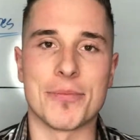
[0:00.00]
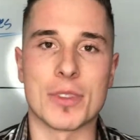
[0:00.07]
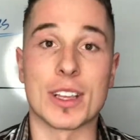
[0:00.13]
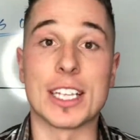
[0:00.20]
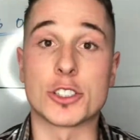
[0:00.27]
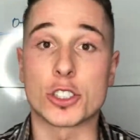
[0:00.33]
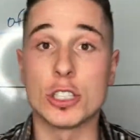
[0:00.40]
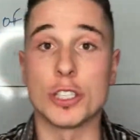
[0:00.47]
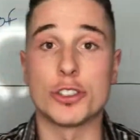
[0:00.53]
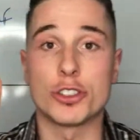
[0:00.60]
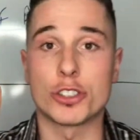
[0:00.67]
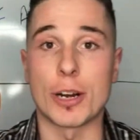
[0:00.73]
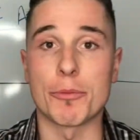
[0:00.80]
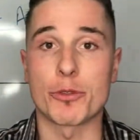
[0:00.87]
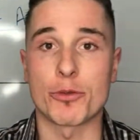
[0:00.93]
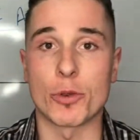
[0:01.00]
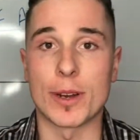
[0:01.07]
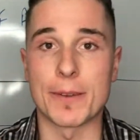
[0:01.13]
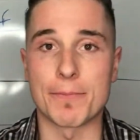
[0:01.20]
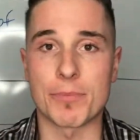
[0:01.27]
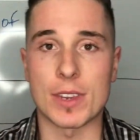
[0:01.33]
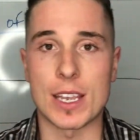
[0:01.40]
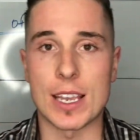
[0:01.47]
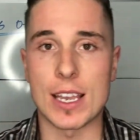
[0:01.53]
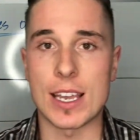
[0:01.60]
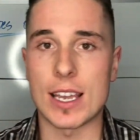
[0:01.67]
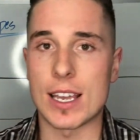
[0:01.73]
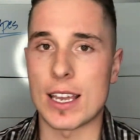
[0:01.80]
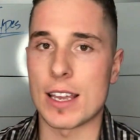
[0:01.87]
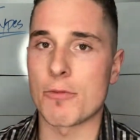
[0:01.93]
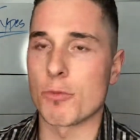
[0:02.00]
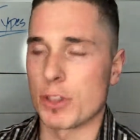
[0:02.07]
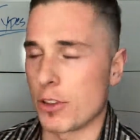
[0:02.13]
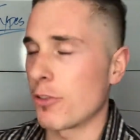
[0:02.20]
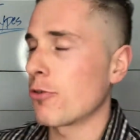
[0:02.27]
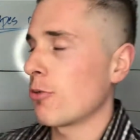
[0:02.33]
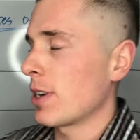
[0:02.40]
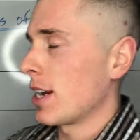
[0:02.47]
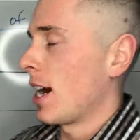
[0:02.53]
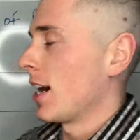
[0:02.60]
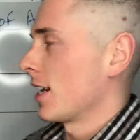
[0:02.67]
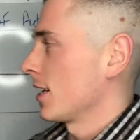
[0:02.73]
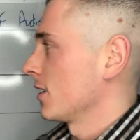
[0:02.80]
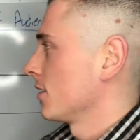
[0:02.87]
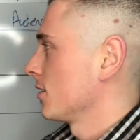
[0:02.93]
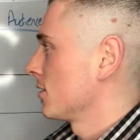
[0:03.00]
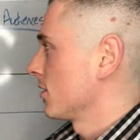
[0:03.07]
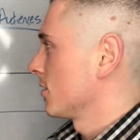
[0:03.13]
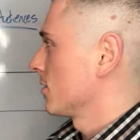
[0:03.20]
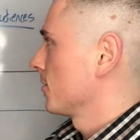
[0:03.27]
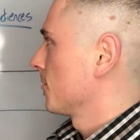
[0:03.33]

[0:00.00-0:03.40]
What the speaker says: let's jump through it with the three audiences.